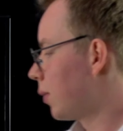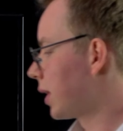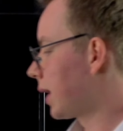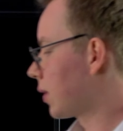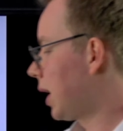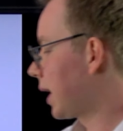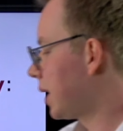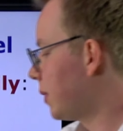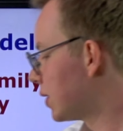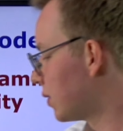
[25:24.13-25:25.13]
We can collect
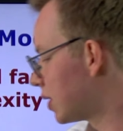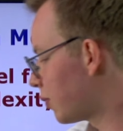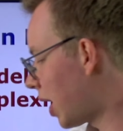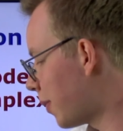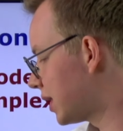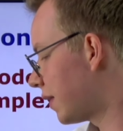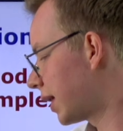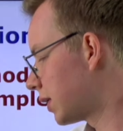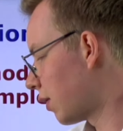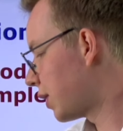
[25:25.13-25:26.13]
them into this parameter
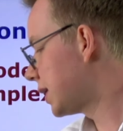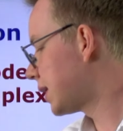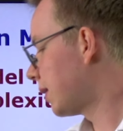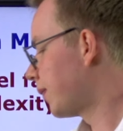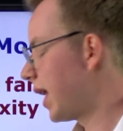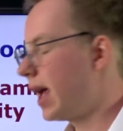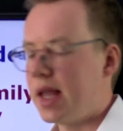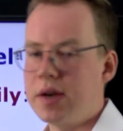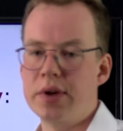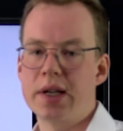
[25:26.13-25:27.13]
vector theta, and
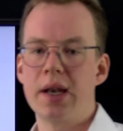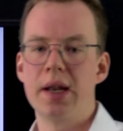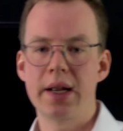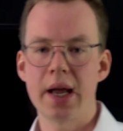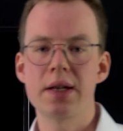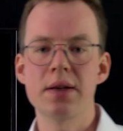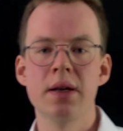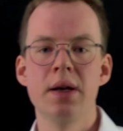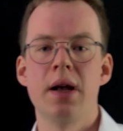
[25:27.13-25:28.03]
then we can again